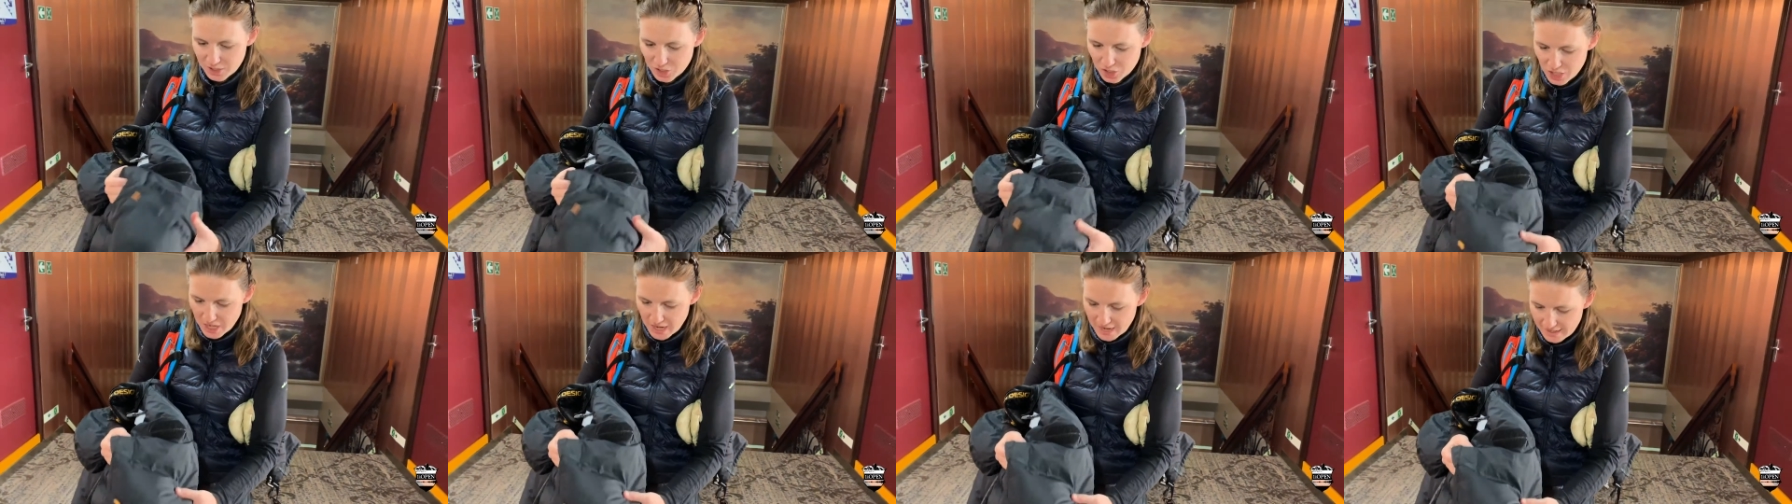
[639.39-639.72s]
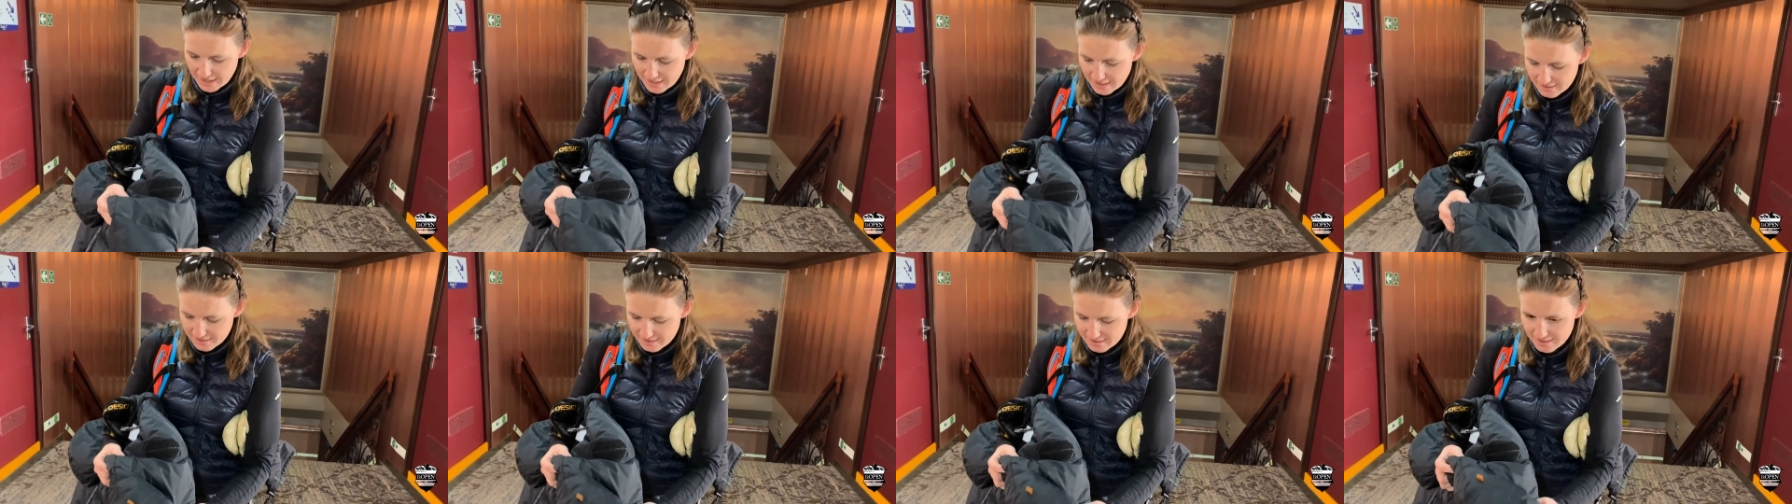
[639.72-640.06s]
our
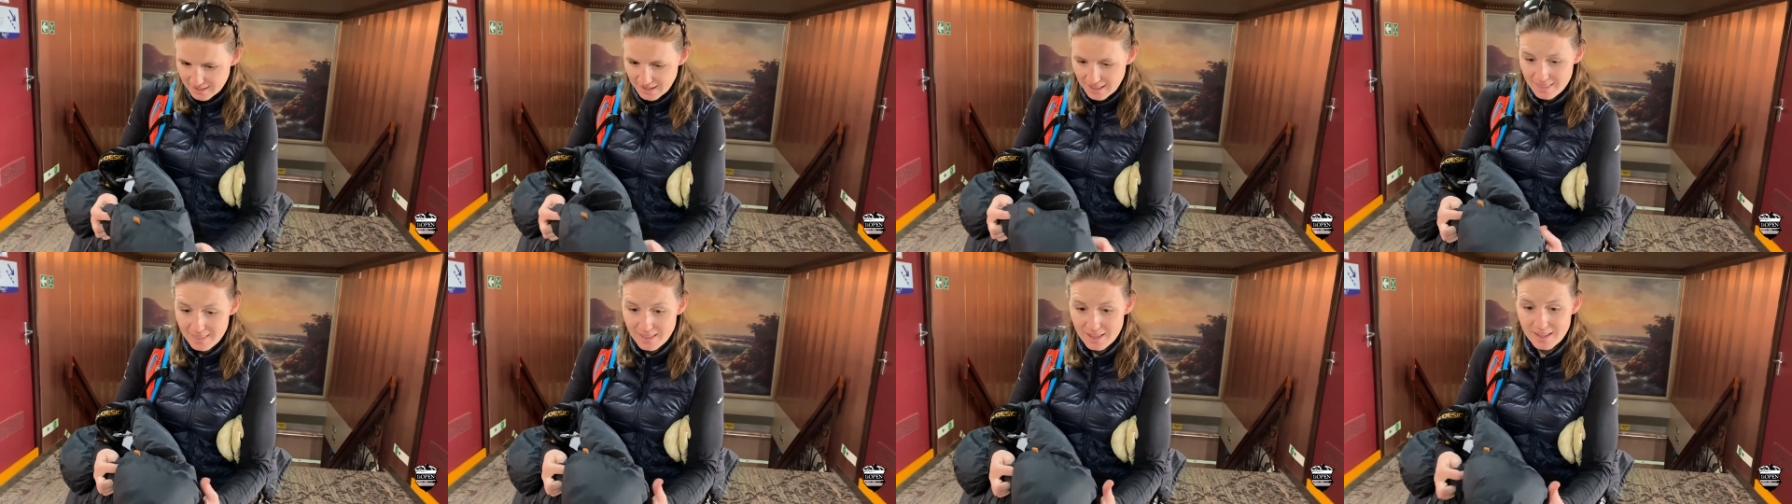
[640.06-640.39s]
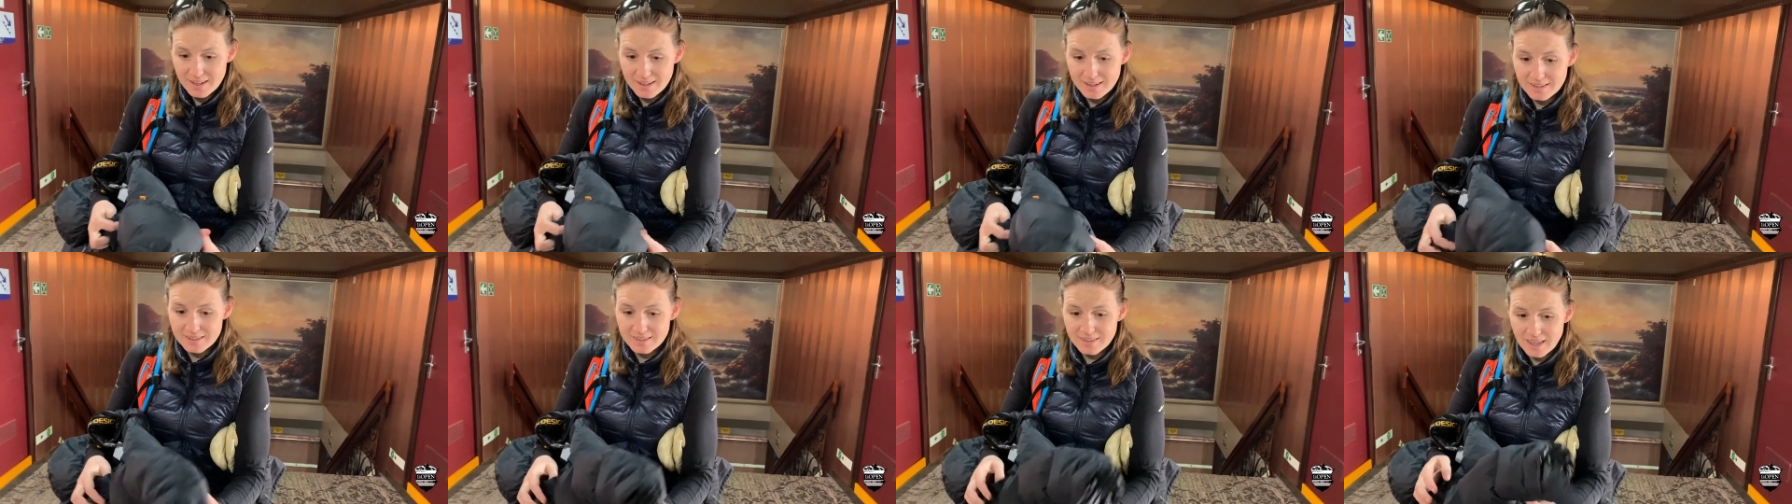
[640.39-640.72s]
jackets, and
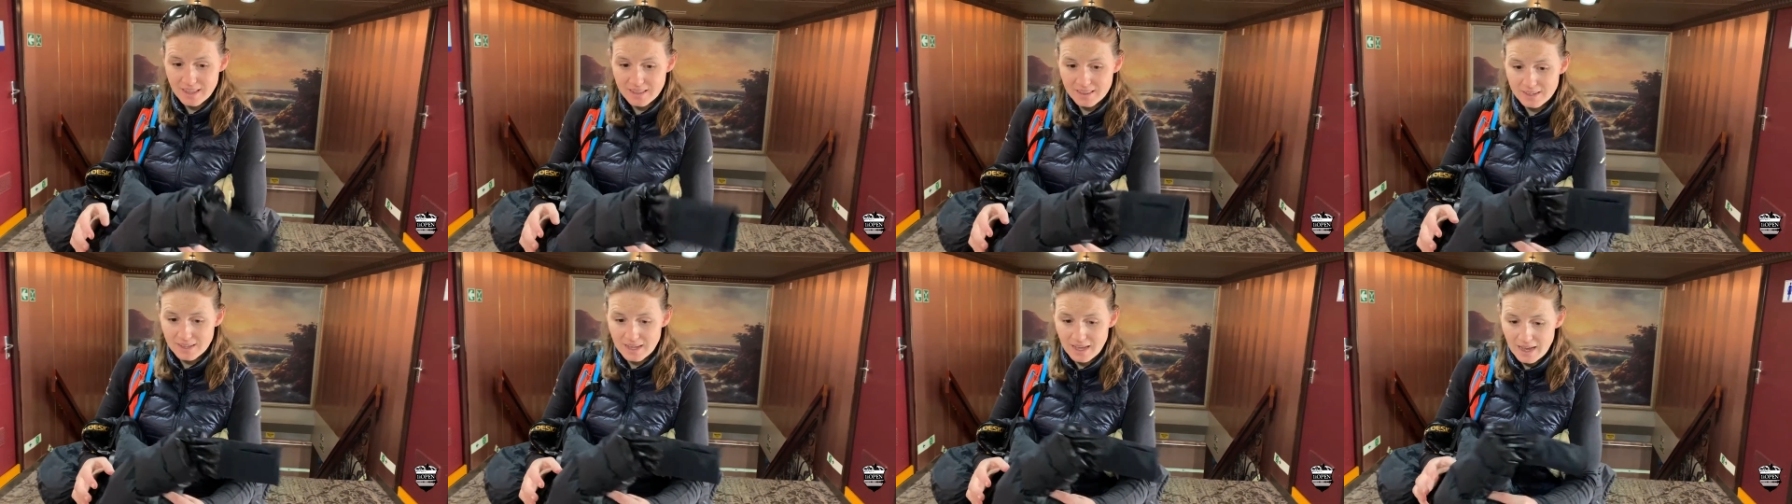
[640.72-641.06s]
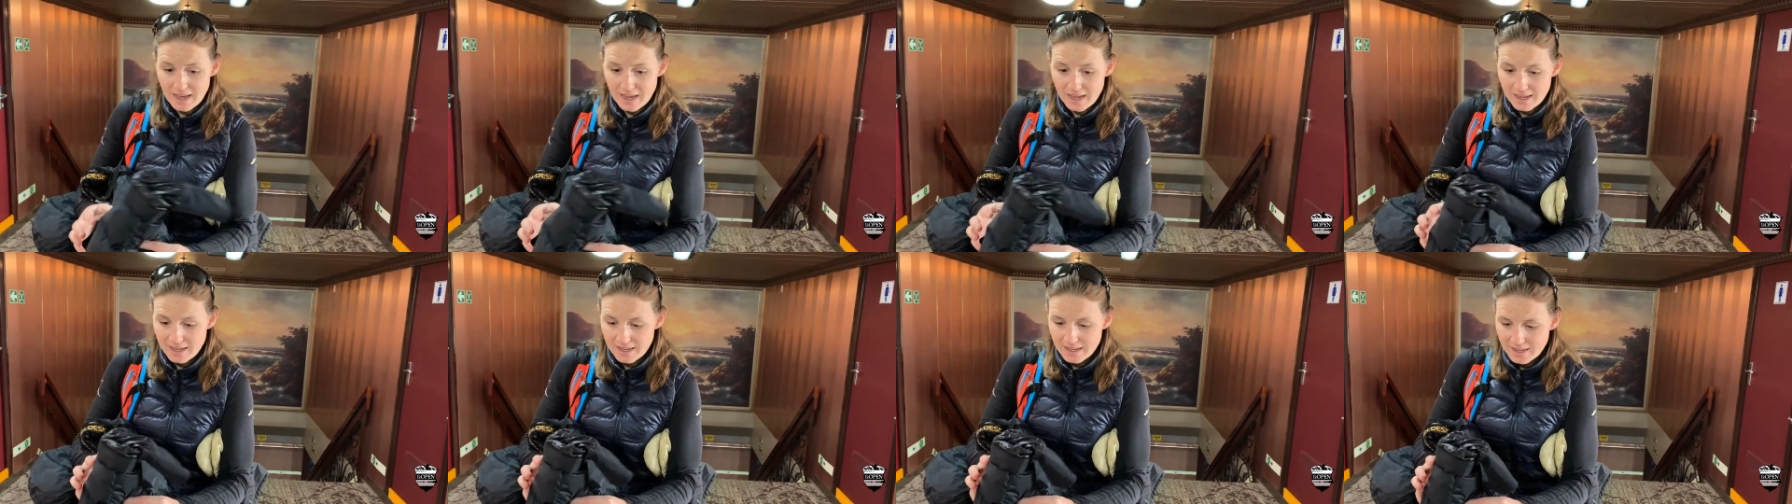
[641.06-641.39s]
then this other
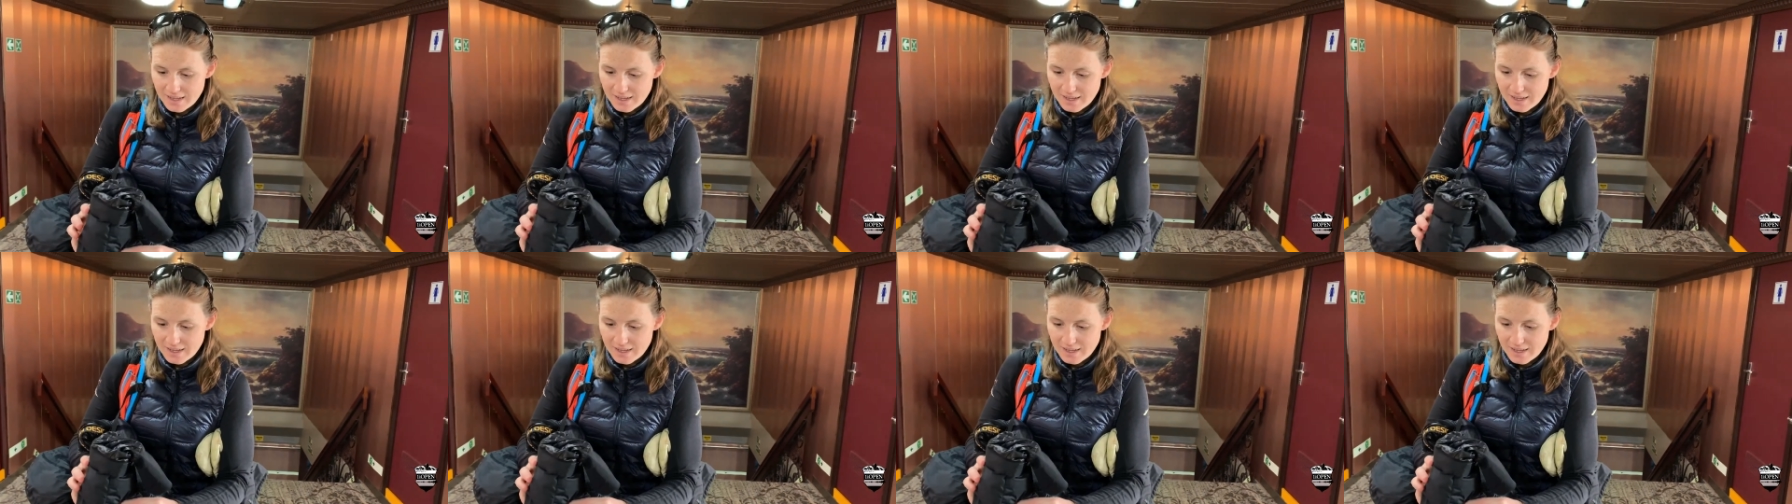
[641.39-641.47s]
guy,